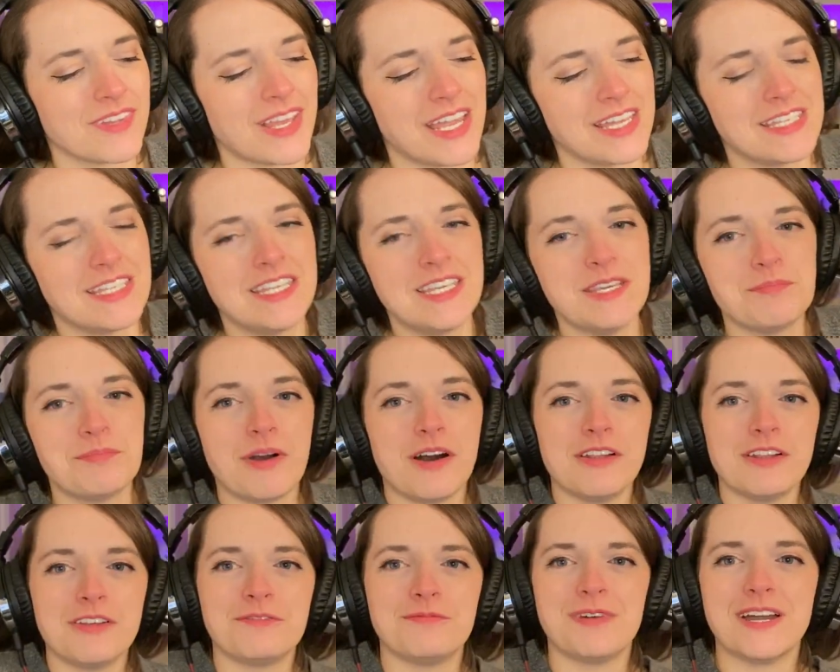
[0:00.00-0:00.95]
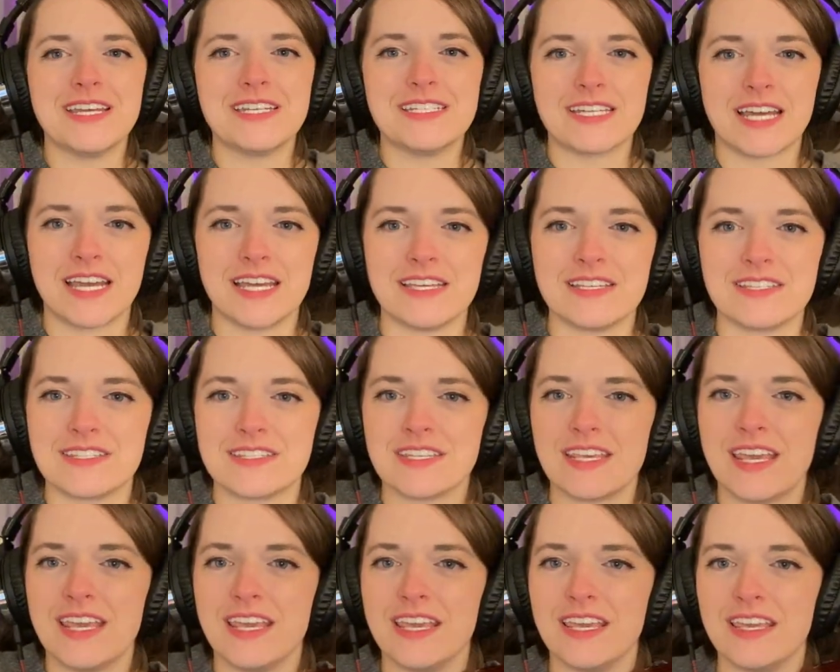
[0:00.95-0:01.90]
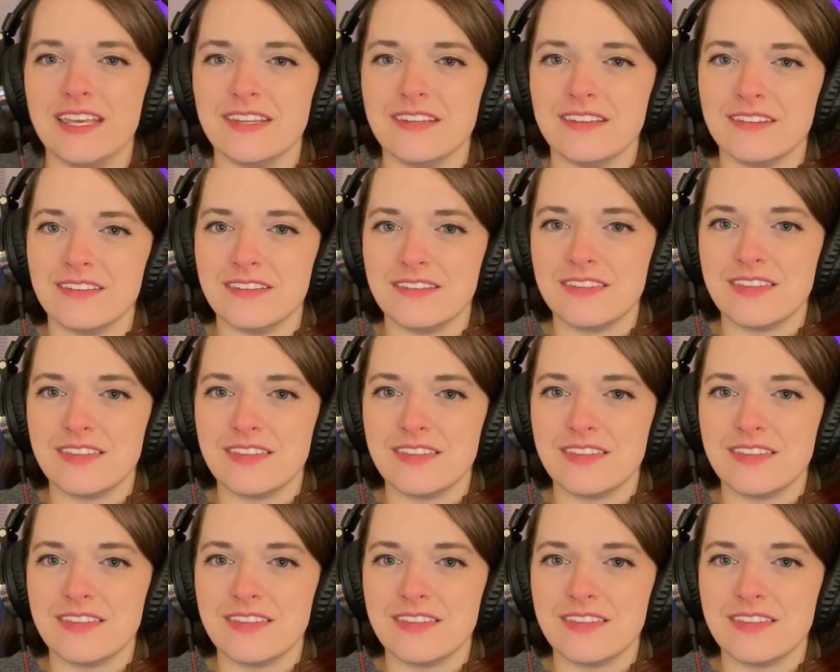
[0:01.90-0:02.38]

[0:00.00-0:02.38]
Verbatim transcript: I keep all of my dice in